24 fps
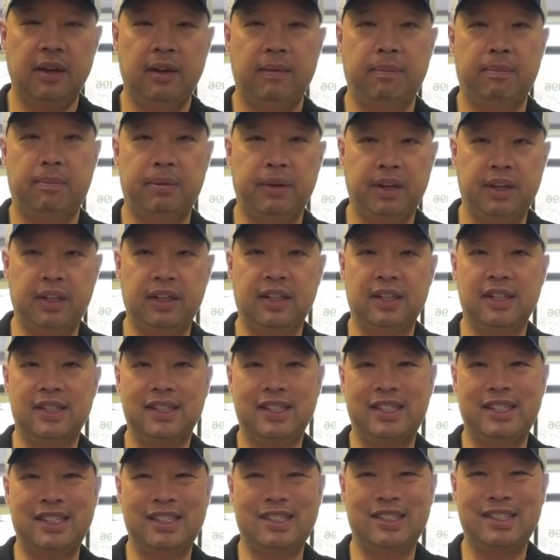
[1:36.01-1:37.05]
But,
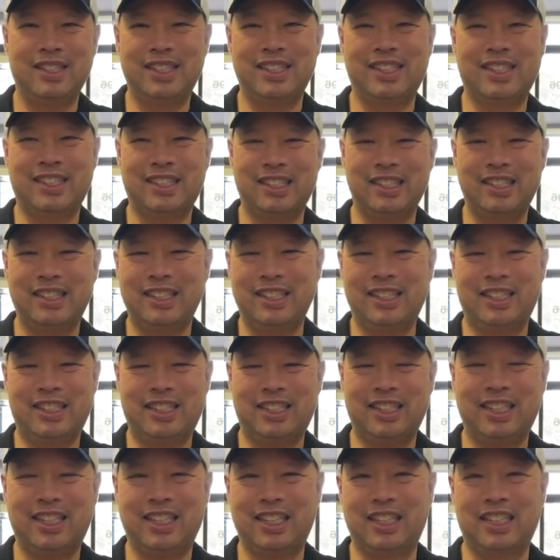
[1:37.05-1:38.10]
you know, let's
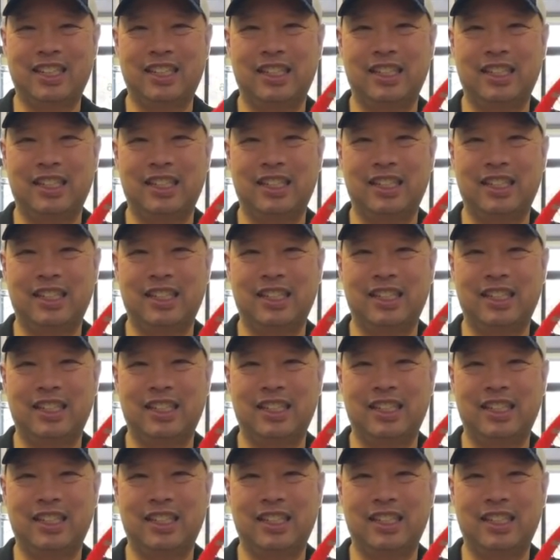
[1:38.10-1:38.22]
see.